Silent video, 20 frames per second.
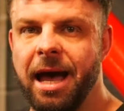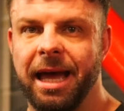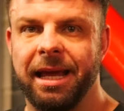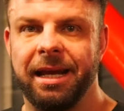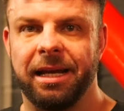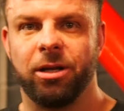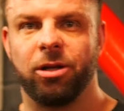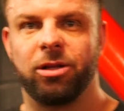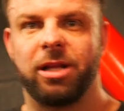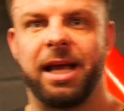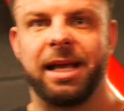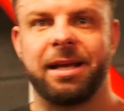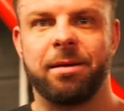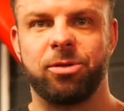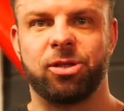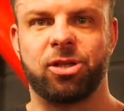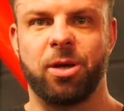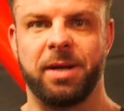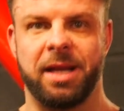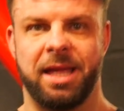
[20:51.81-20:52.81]
I look like I'm
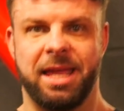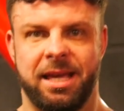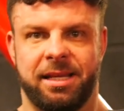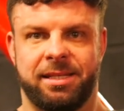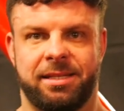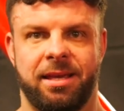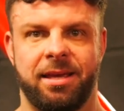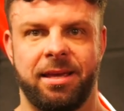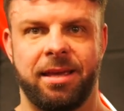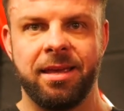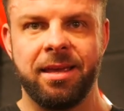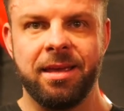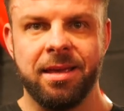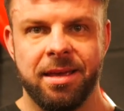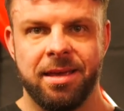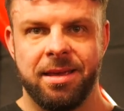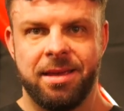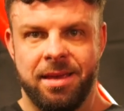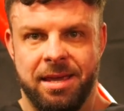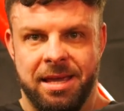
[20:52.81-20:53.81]
just going like this.
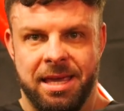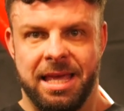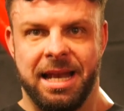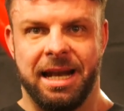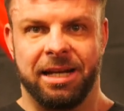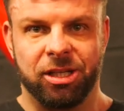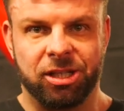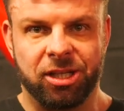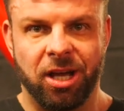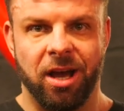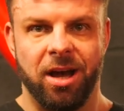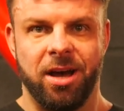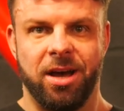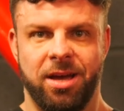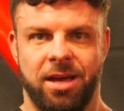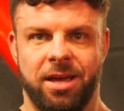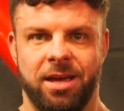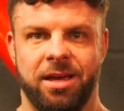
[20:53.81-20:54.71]
Then I just go.